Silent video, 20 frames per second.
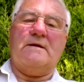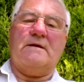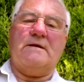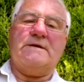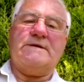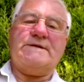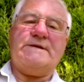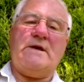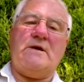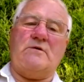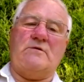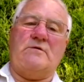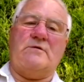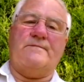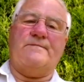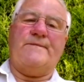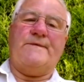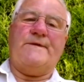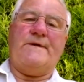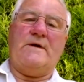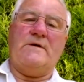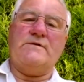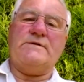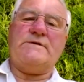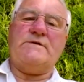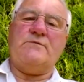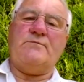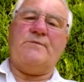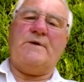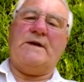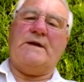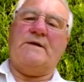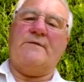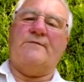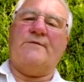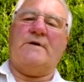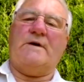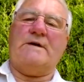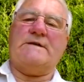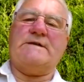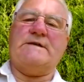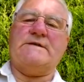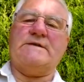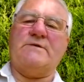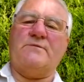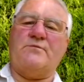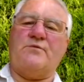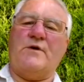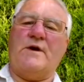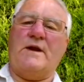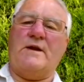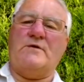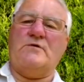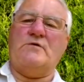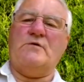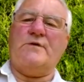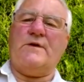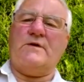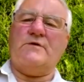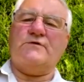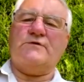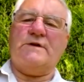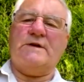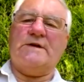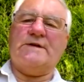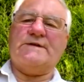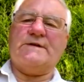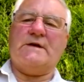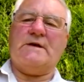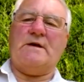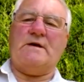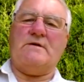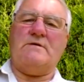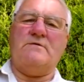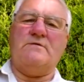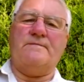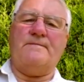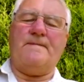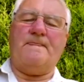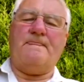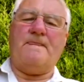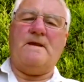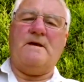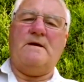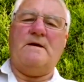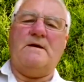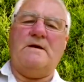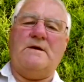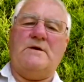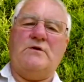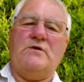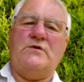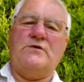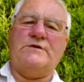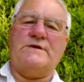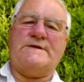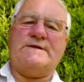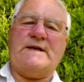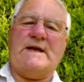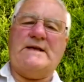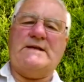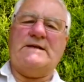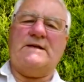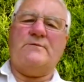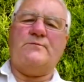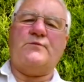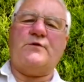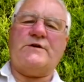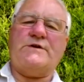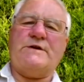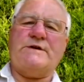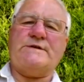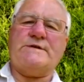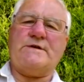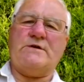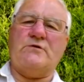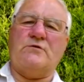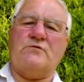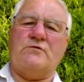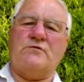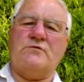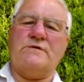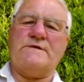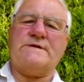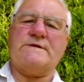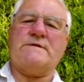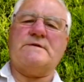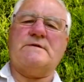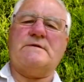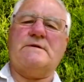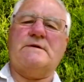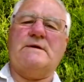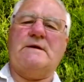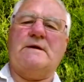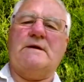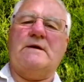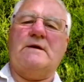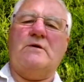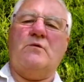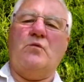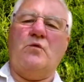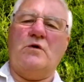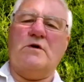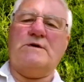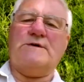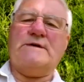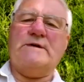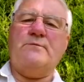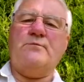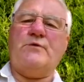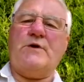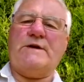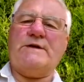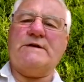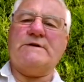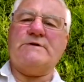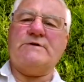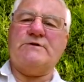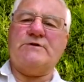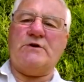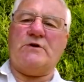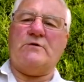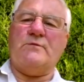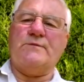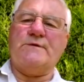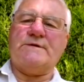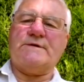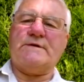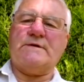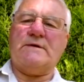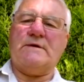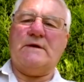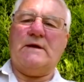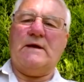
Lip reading: So, those who'd been invited to Britain all those years ago, who'd attended British schools, worked in British jobs,